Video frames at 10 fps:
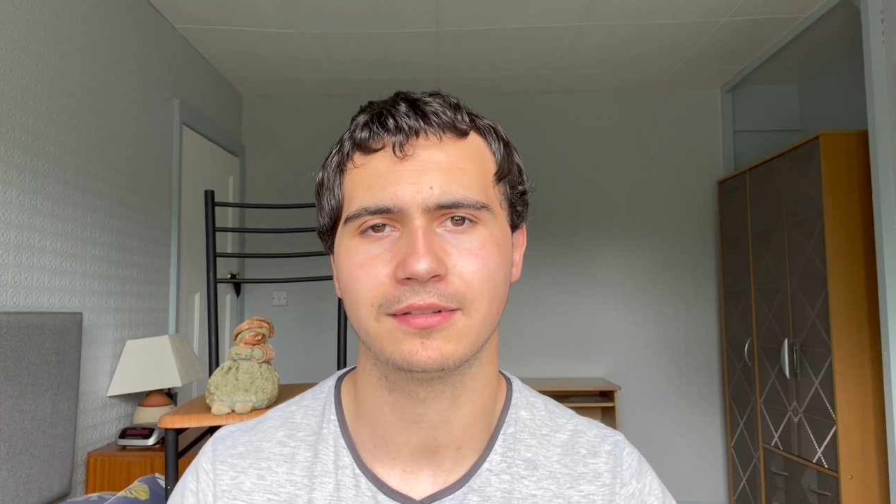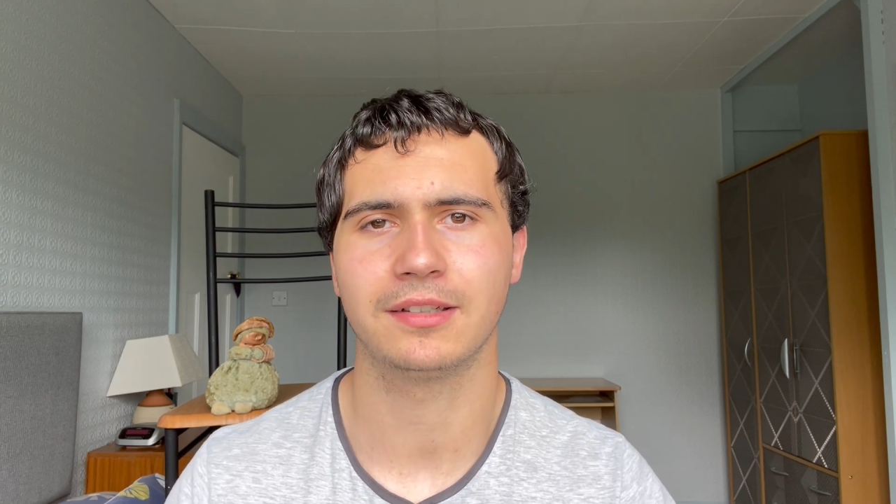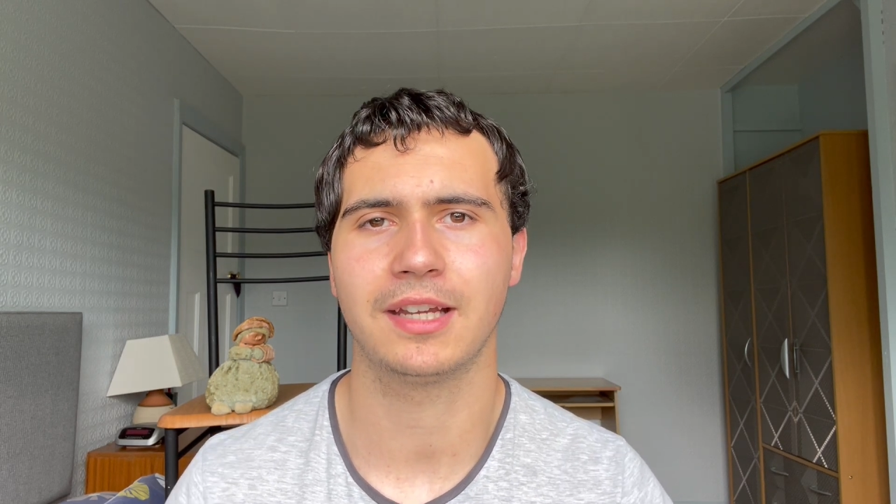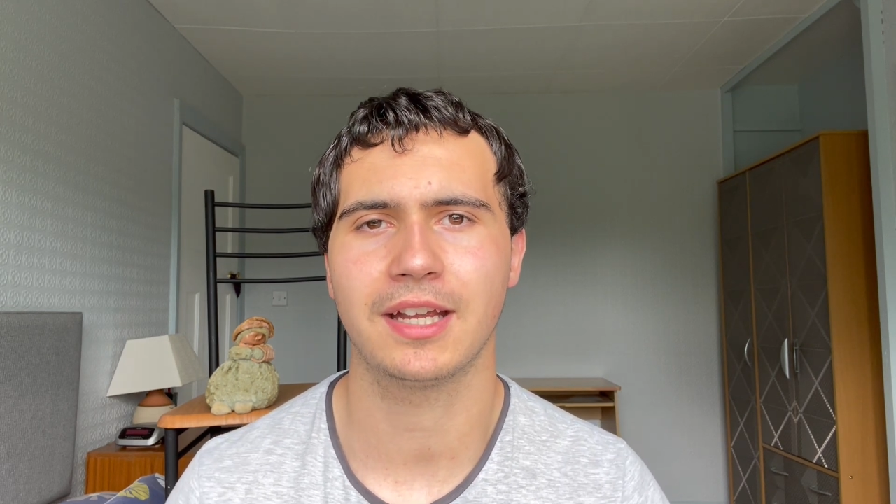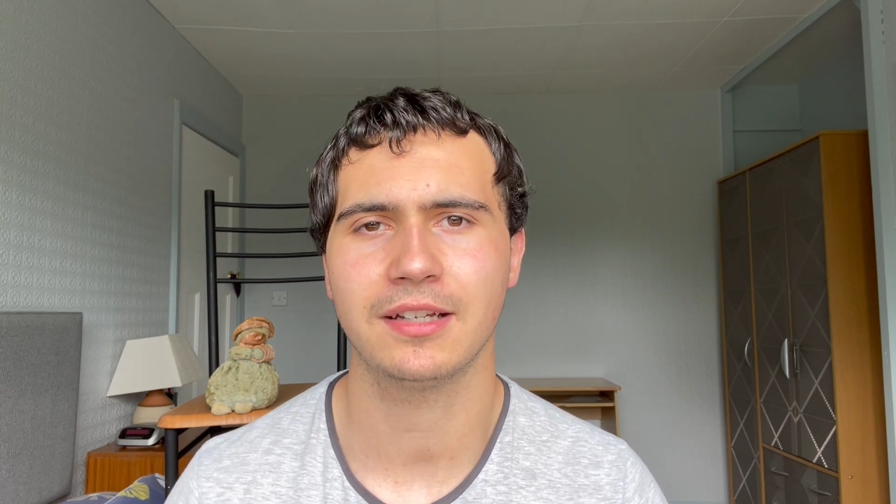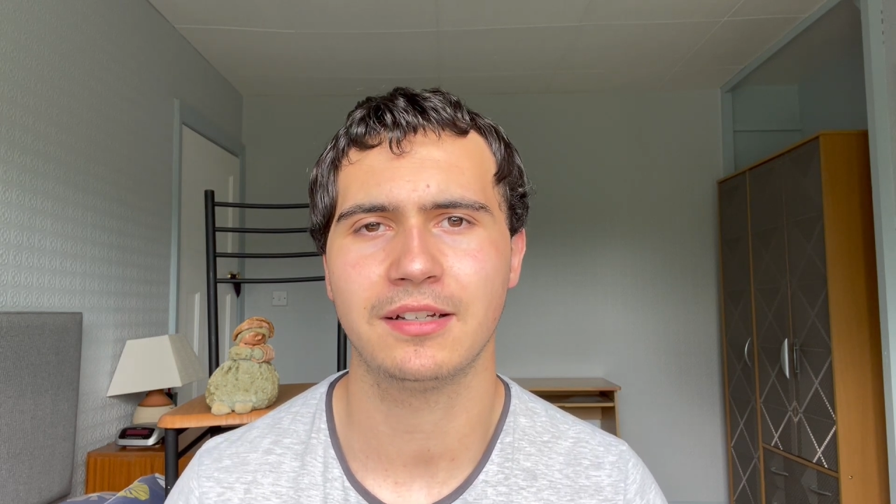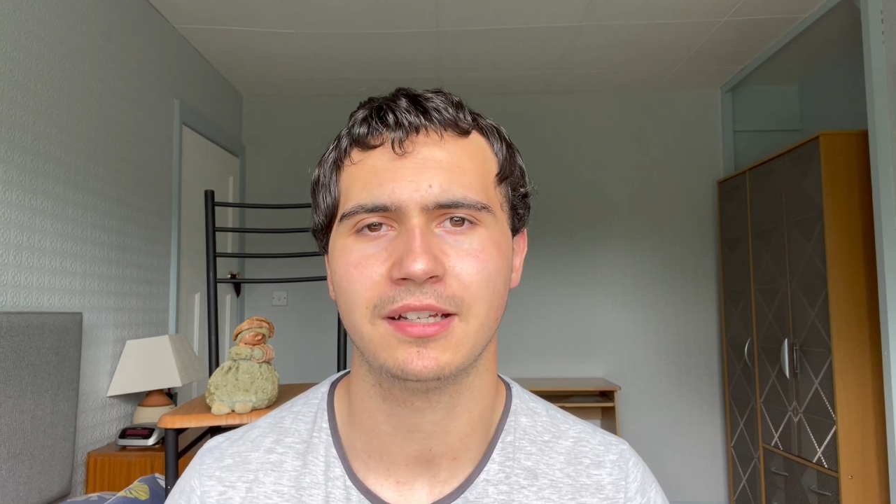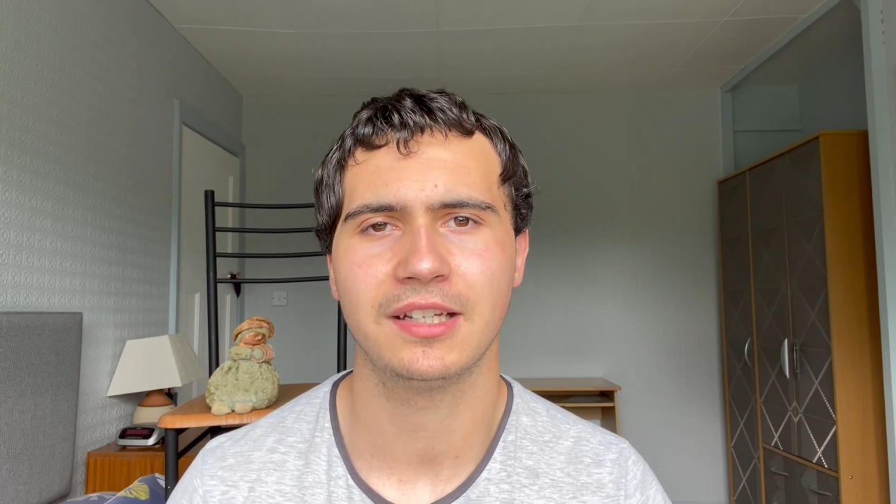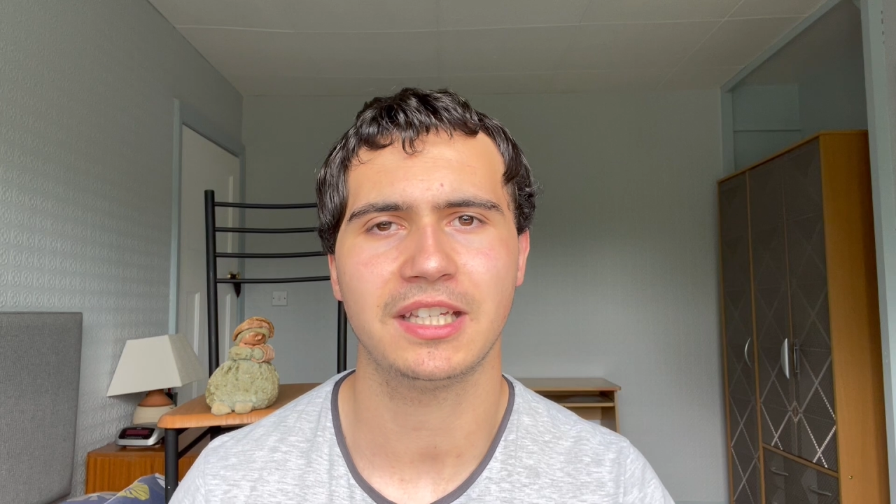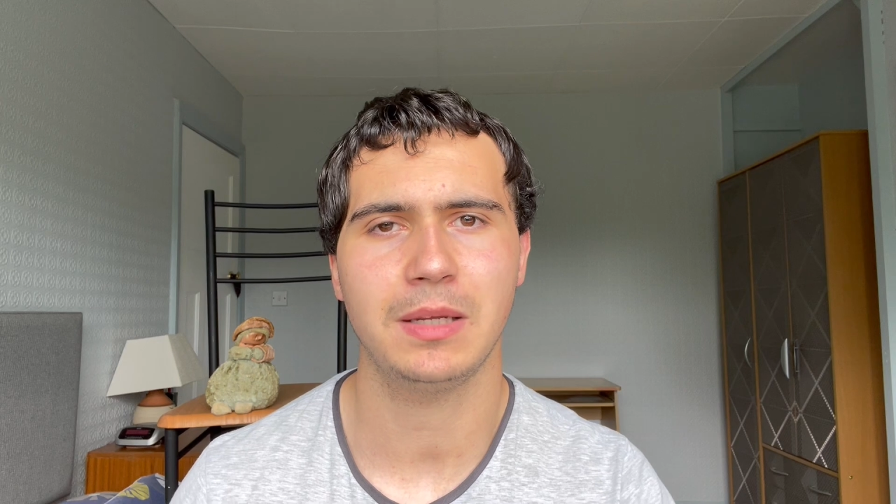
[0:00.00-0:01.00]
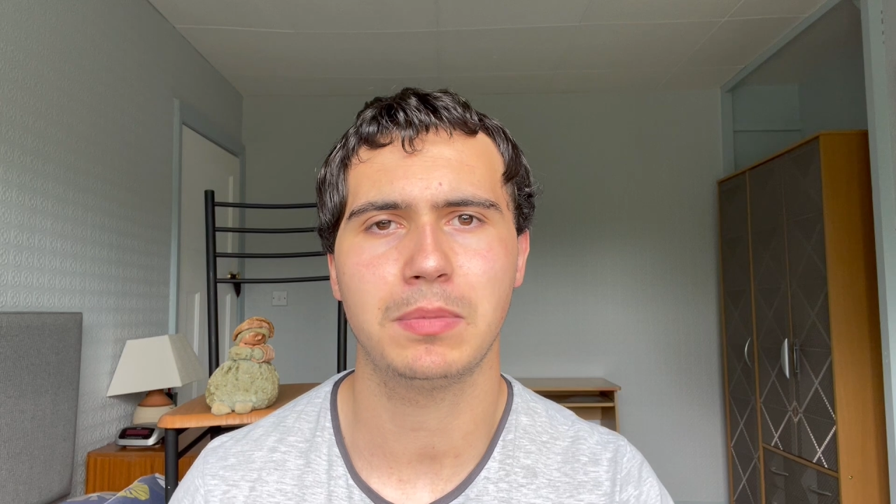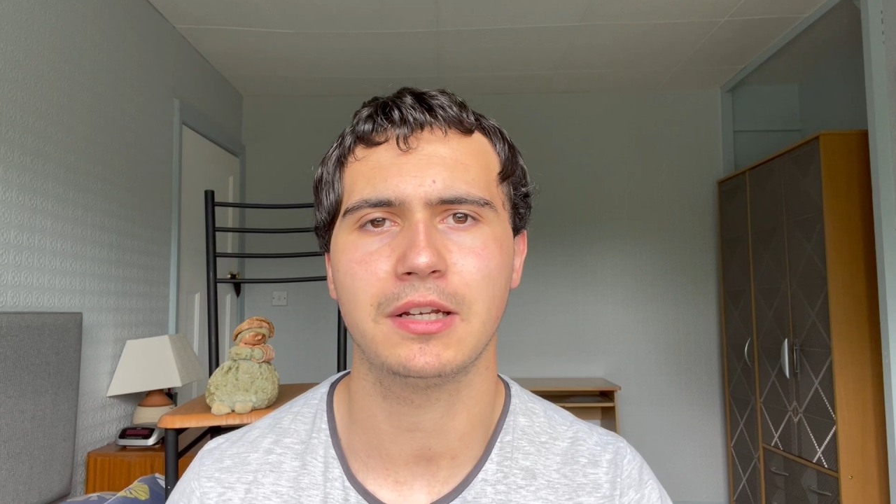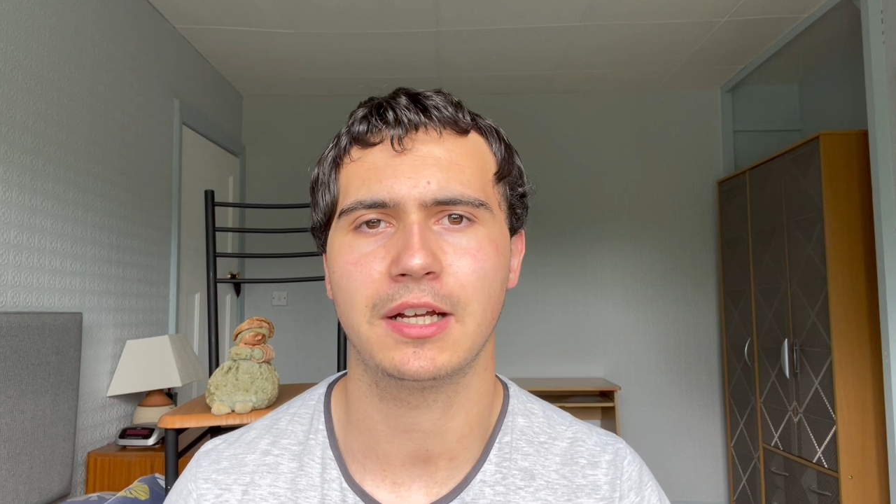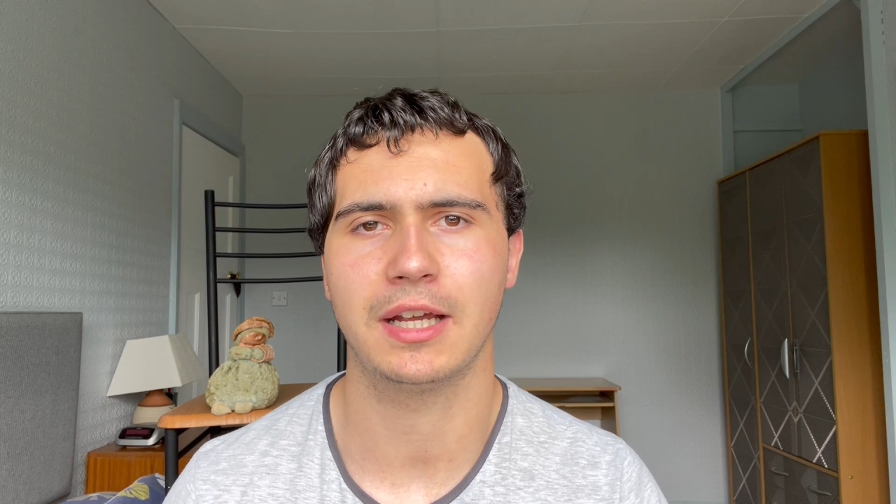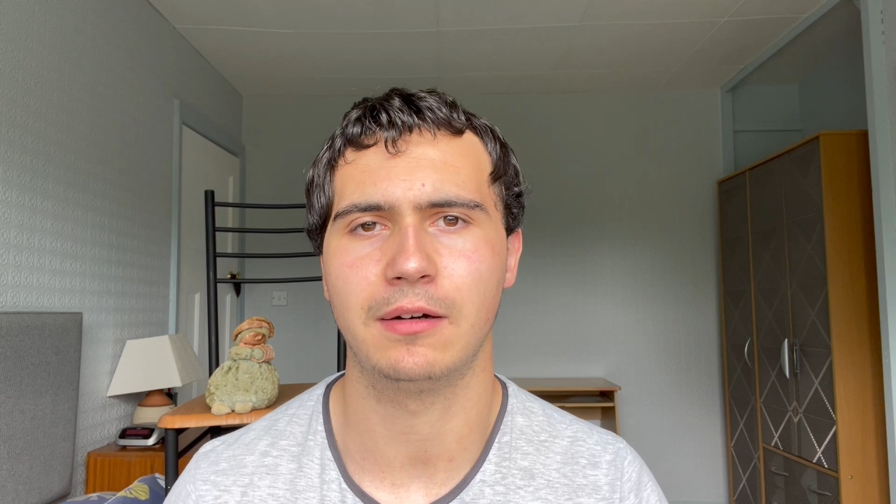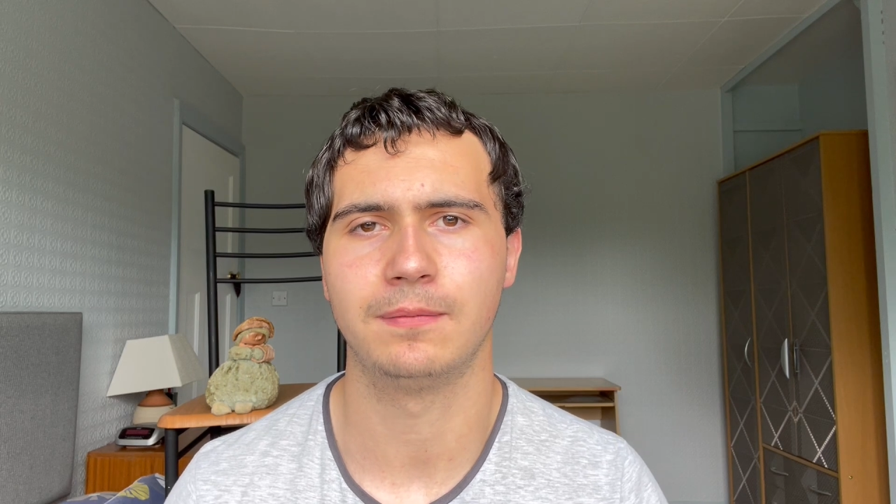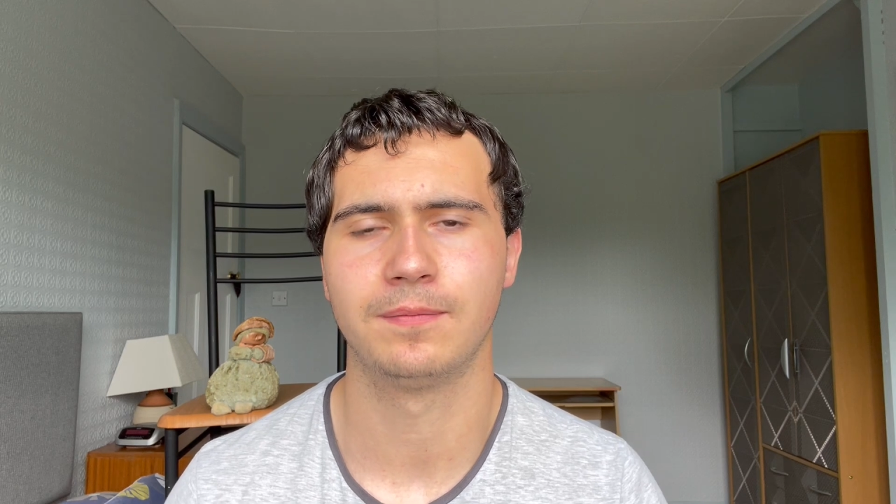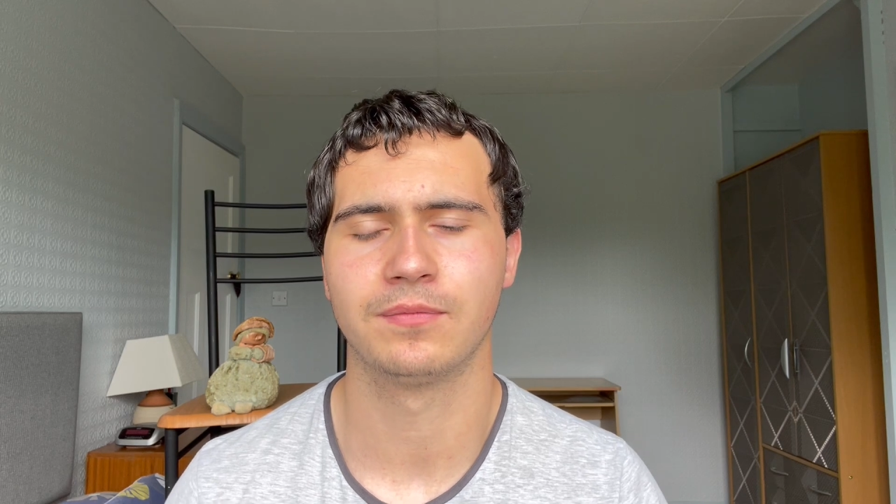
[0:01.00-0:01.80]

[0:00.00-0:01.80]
okay? Keep an eye out.